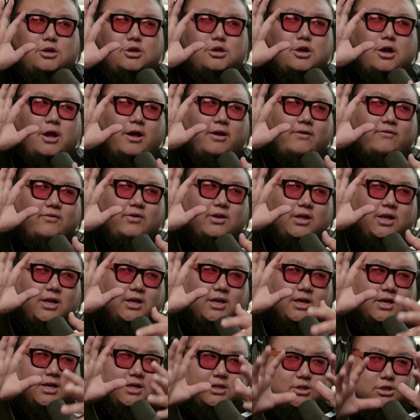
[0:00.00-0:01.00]
I feel like
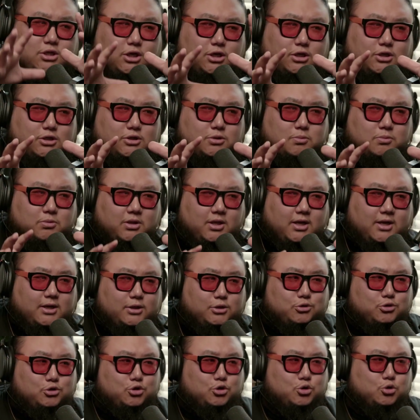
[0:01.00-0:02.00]
it does
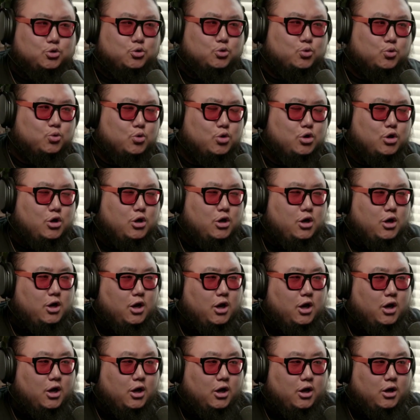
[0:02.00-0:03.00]
relate to
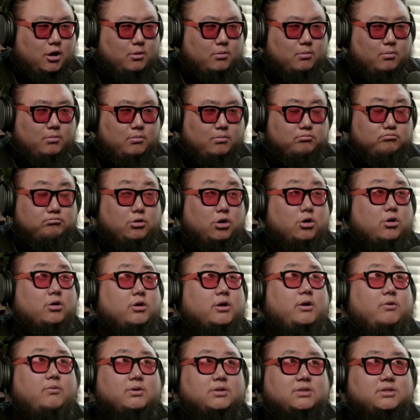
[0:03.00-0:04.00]
um,
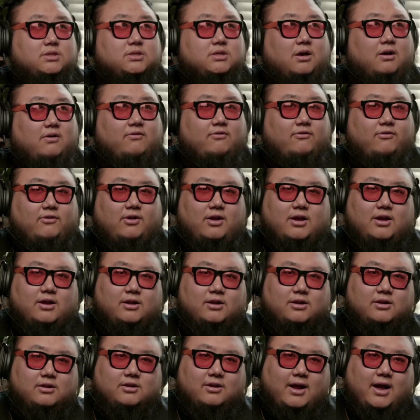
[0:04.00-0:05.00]
hurting oneself
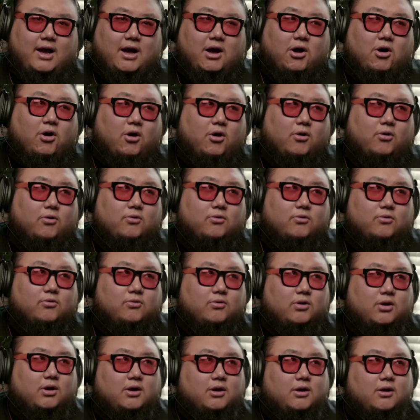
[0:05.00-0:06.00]
and how
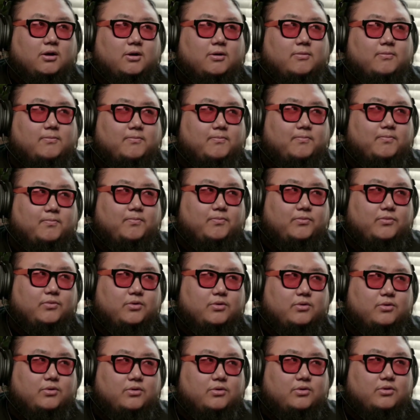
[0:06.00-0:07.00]
um,
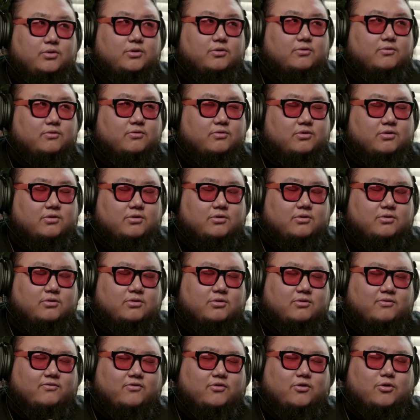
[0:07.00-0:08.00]
the the
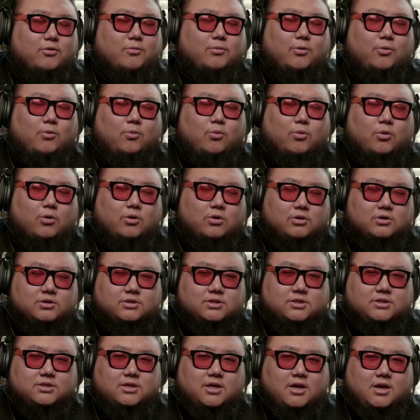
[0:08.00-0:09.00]
the verbal
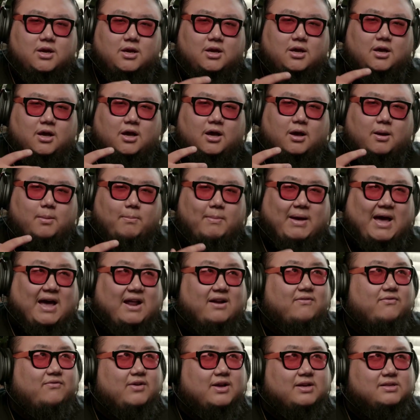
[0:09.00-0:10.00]
words uh,
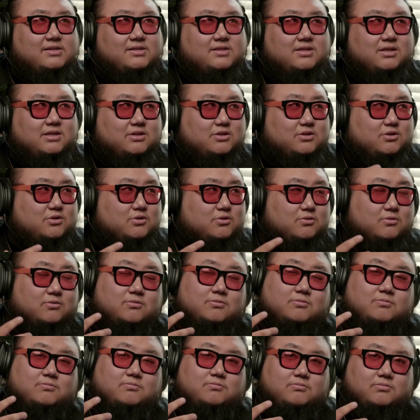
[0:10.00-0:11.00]
manifests into
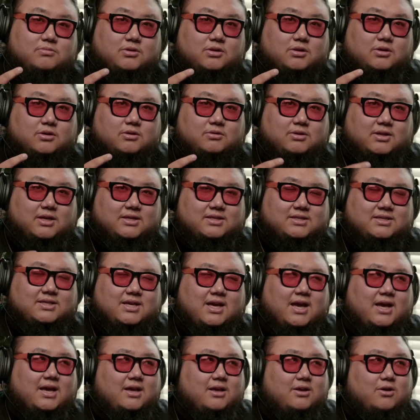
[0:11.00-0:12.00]
you know they
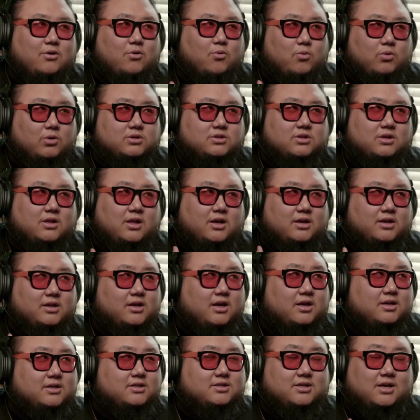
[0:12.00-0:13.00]
say your words are like a
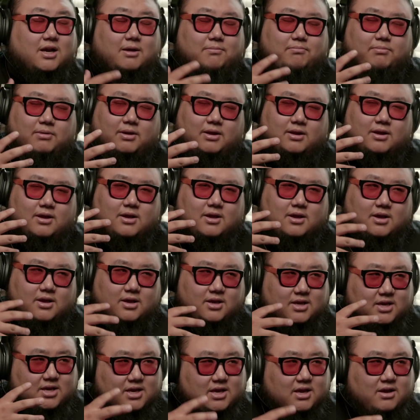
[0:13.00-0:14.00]
gunshot but
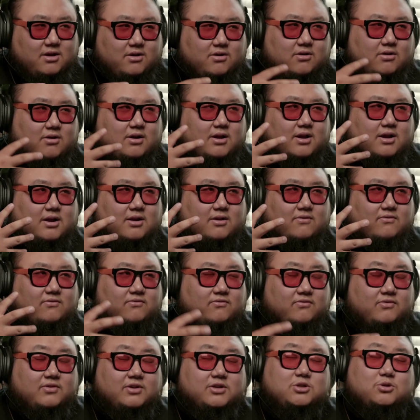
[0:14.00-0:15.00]
here it
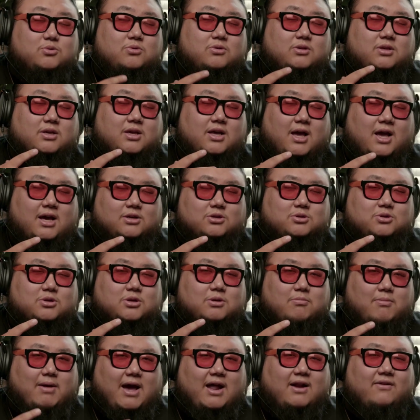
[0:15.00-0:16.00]
visually actually
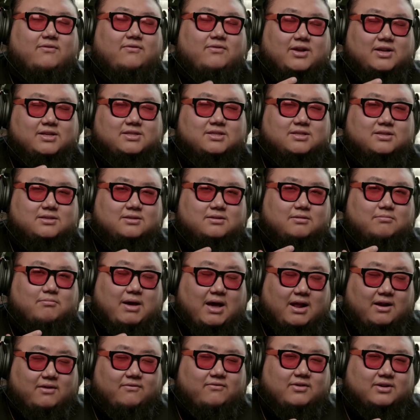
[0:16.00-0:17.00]
manifests
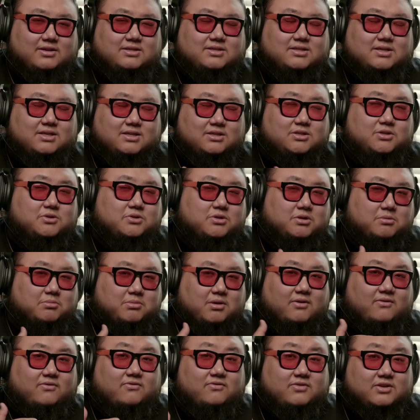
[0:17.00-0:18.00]
manifests into
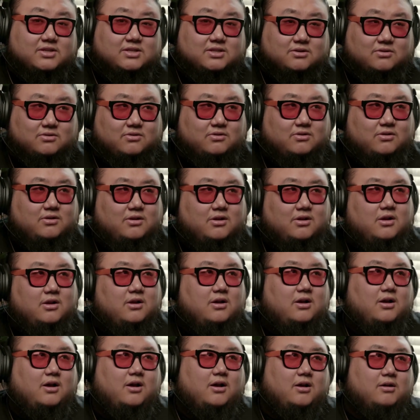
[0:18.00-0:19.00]
something physical
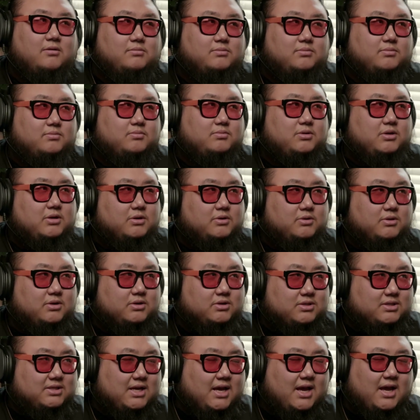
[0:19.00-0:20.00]
um, you know they're
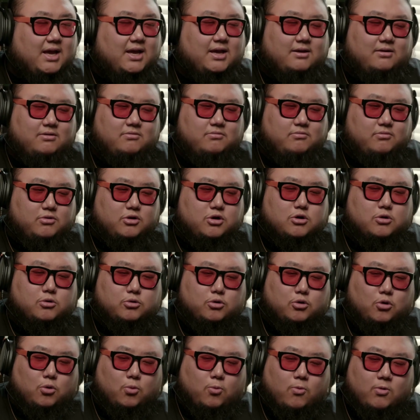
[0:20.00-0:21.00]
saying you know
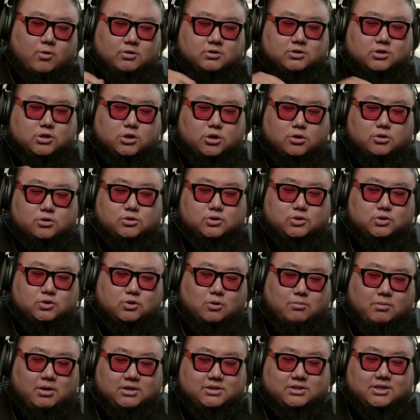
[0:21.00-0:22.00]
your words hurt so
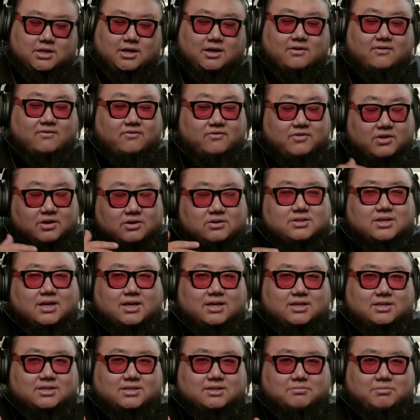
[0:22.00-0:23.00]
much it feels like
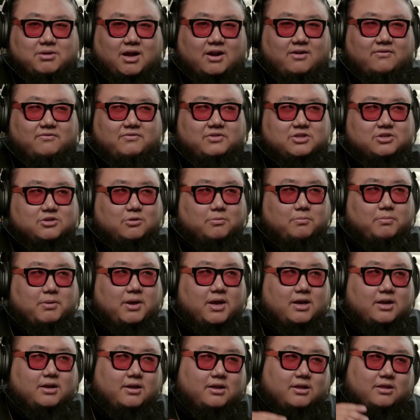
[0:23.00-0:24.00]
it's some kind of physical
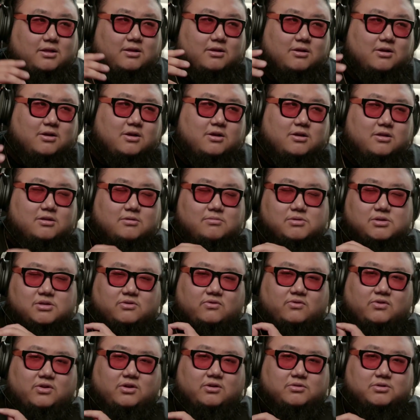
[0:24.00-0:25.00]
pain and the music
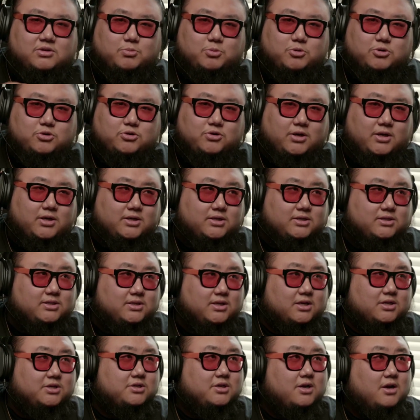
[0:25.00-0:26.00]
video is portraying it as
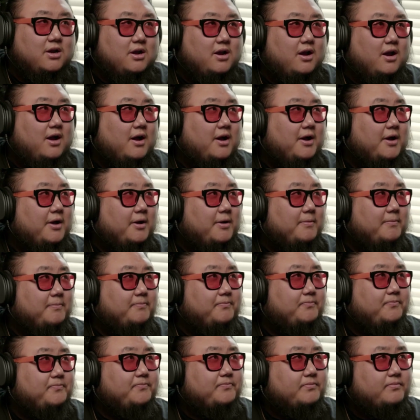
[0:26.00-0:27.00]
such
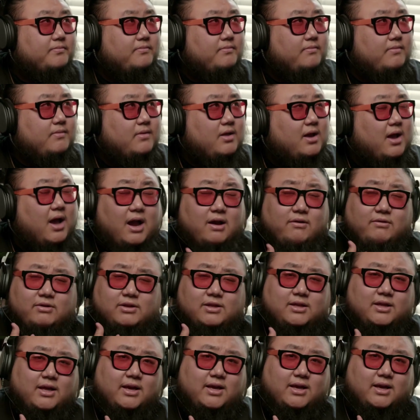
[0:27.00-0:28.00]
um, i
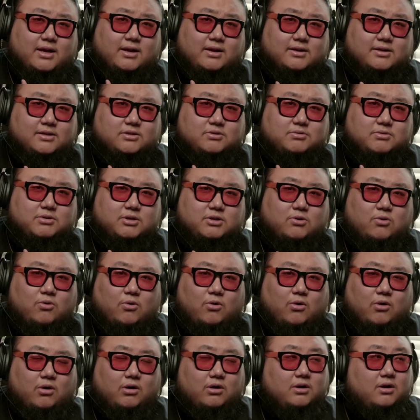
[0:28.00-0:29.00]
really like it it's really
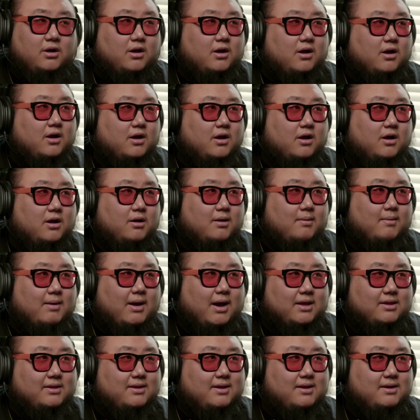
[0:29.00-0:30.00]
cool uh,
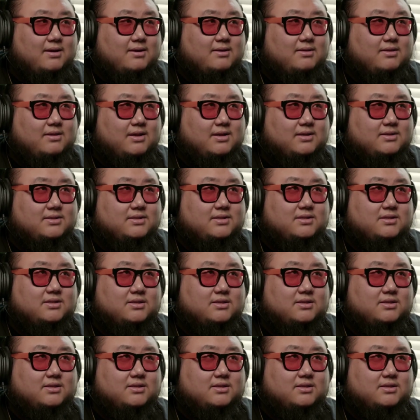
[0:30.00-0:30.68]
I think this